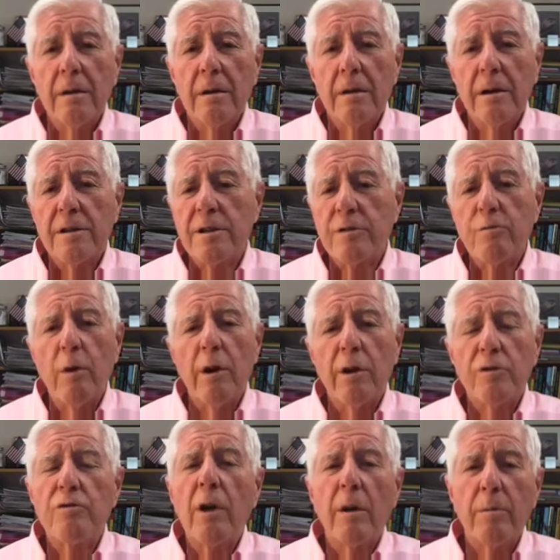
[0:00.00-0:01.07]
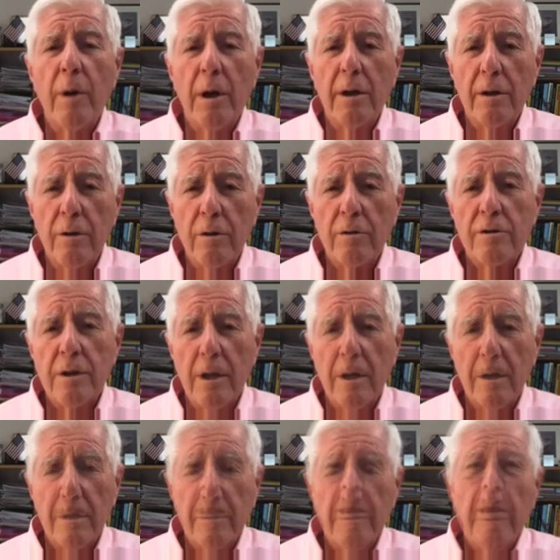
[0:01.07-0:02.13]
This is what a truck body looks
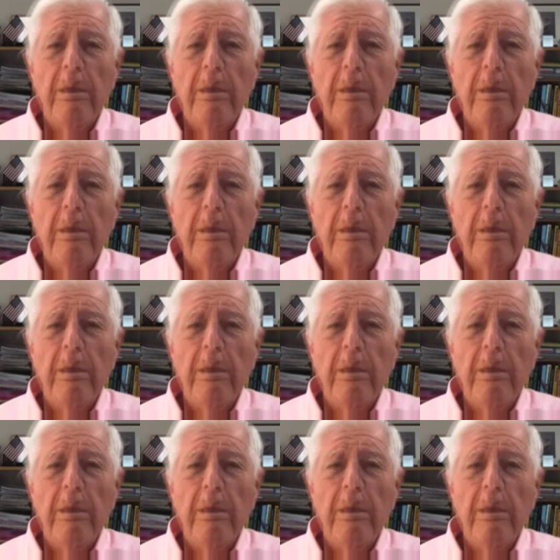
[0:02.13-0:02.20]
like.